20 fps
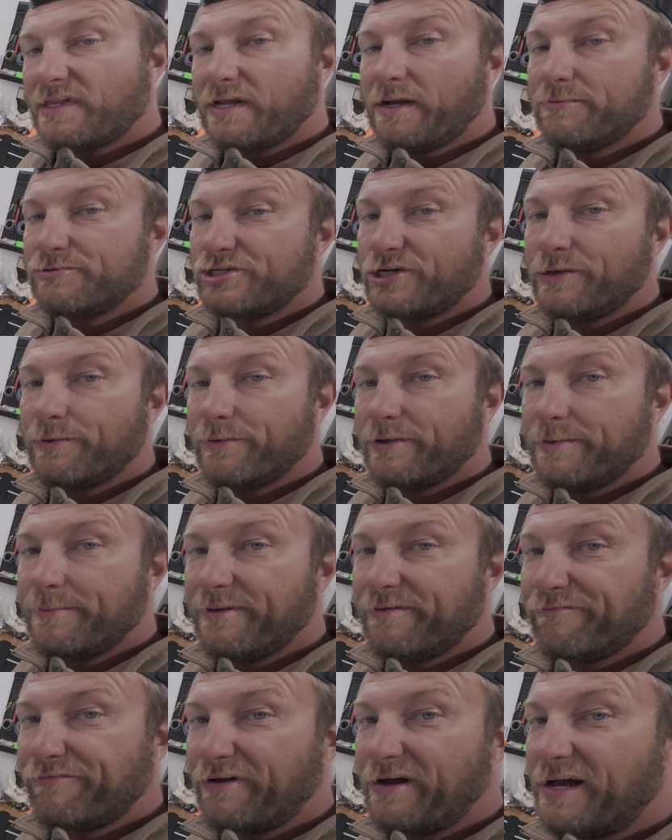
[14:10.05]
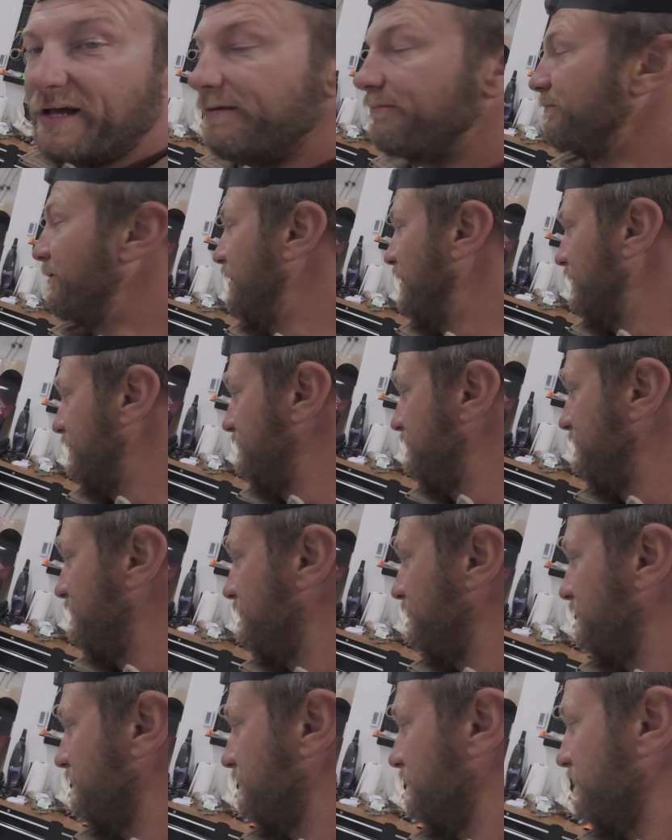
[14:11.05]
I'm sure it would have been fine, but
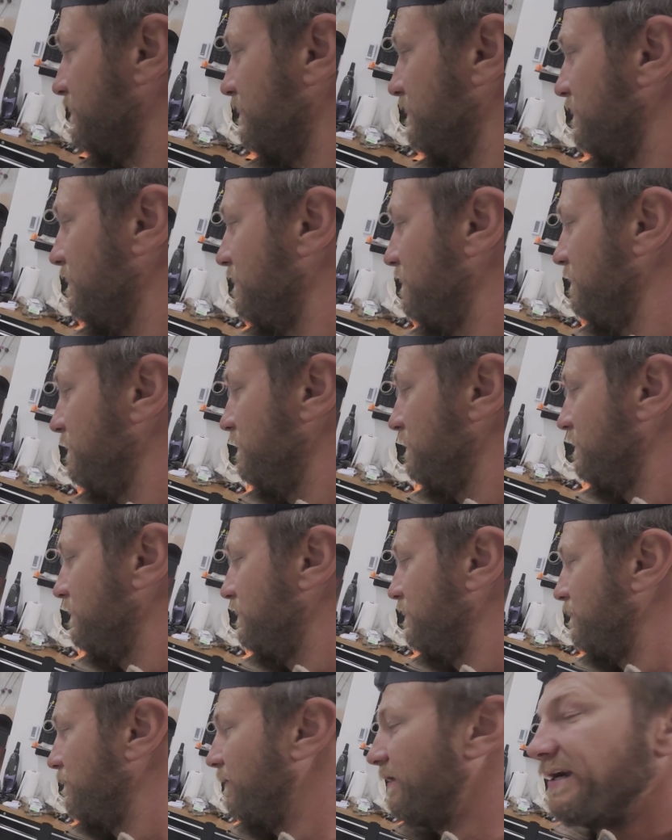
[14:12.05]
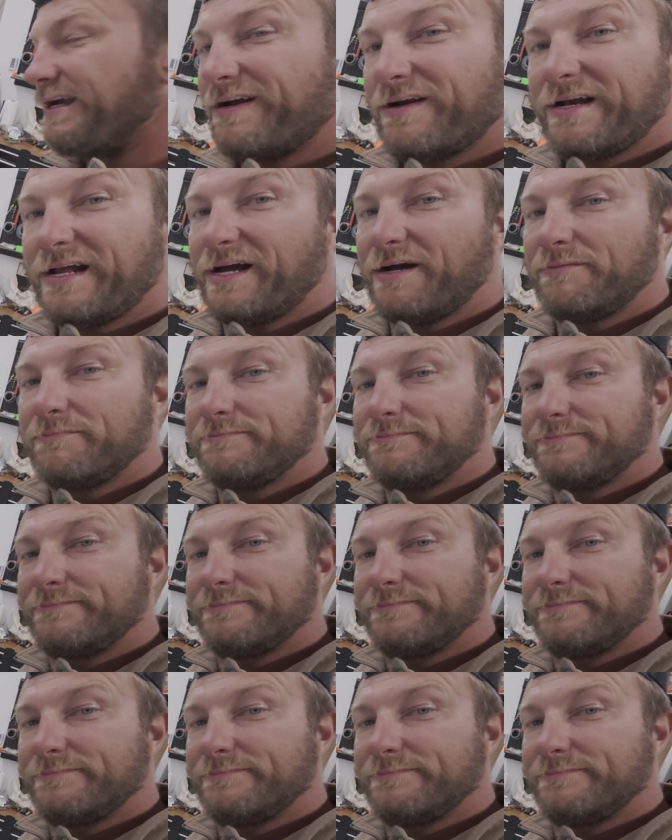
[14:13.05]
we're here now.